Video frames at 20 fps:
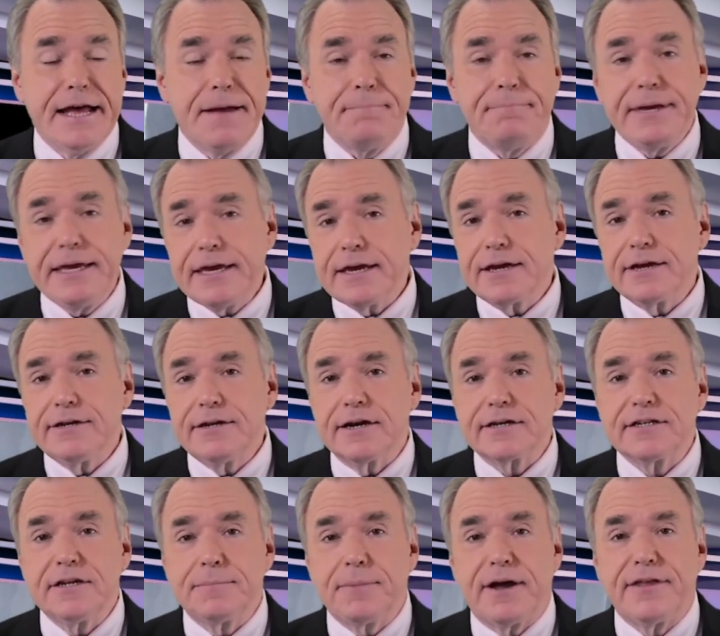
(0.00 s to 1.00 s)
being
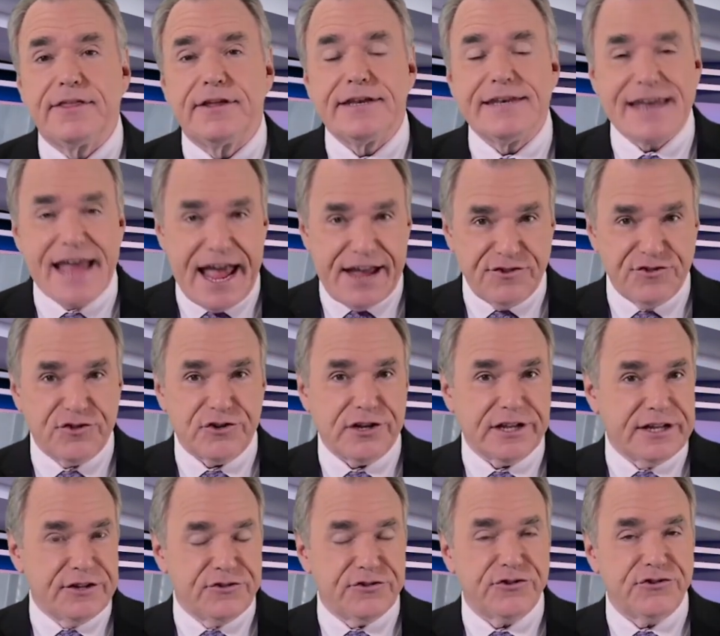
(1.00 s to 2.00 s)
conducted by the National
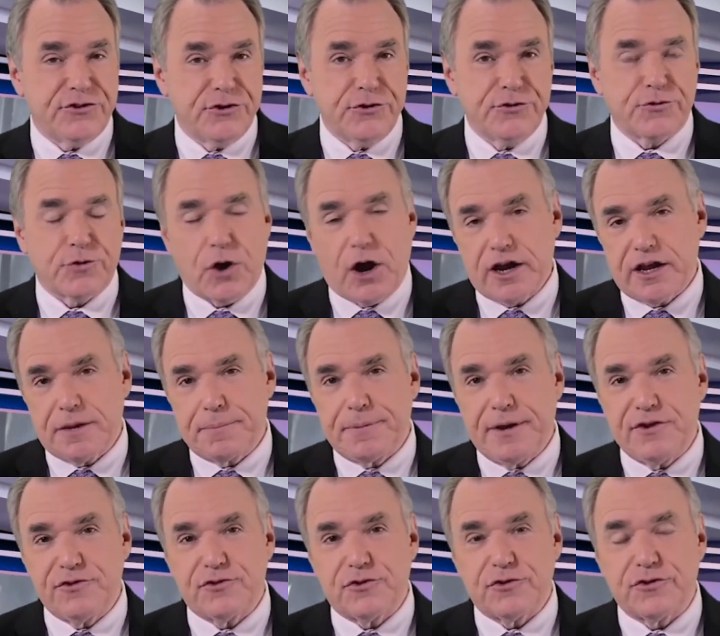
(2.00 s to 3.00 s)
Institute for
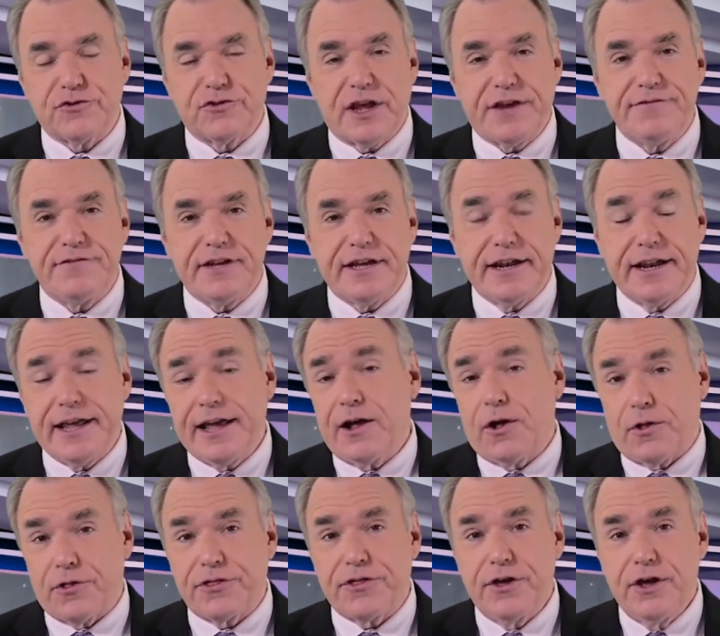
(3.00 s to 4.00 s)
Occupational Safety and
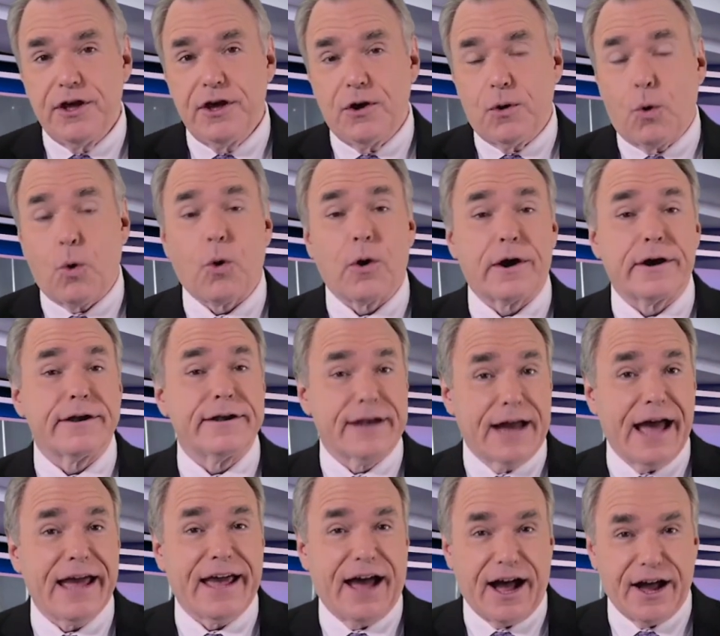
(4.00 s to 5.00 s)
Health, or
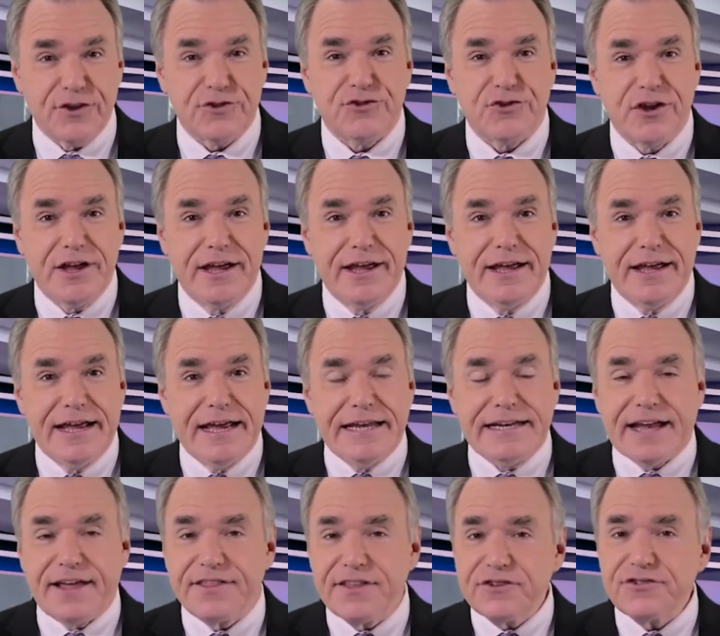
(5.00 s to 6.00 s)
NIOSH.
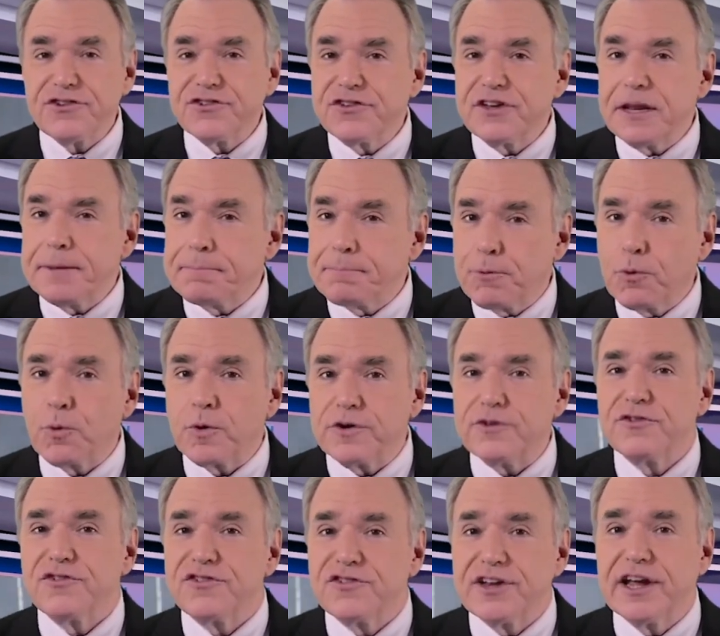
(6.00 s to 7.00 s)
Now, this is an
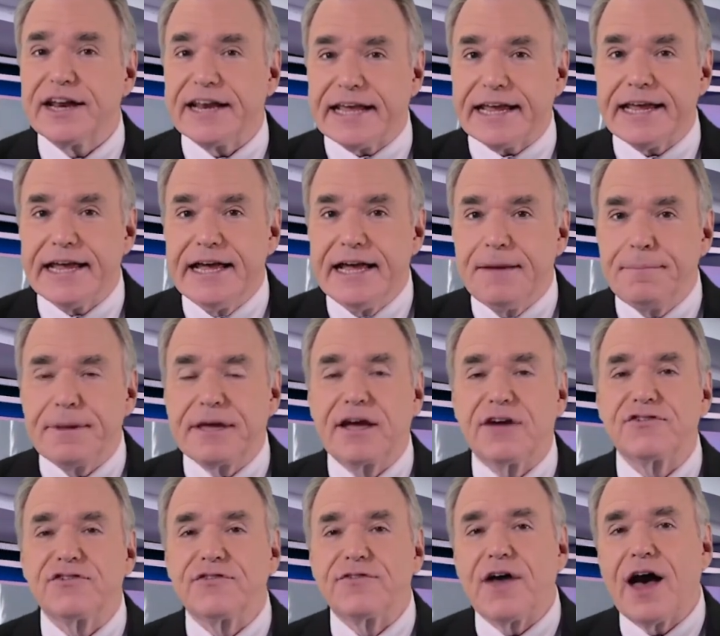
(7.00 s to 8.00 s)
important study
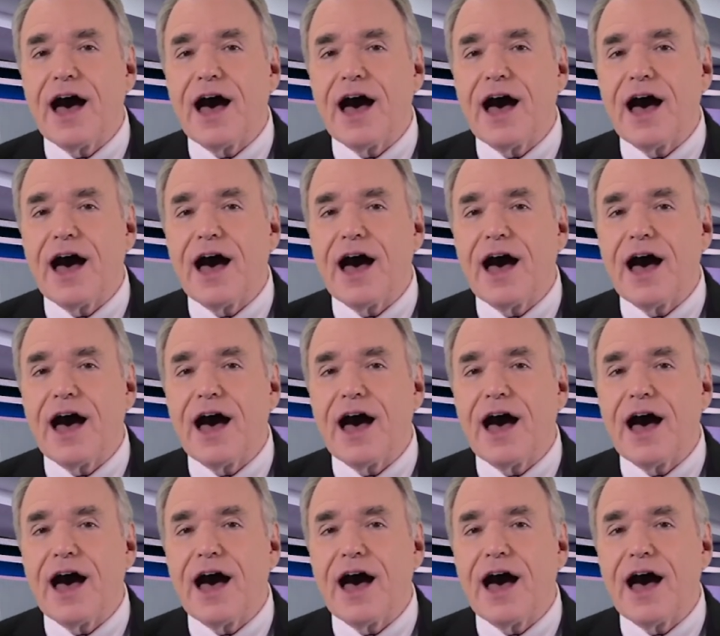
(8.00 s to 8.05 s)
because of the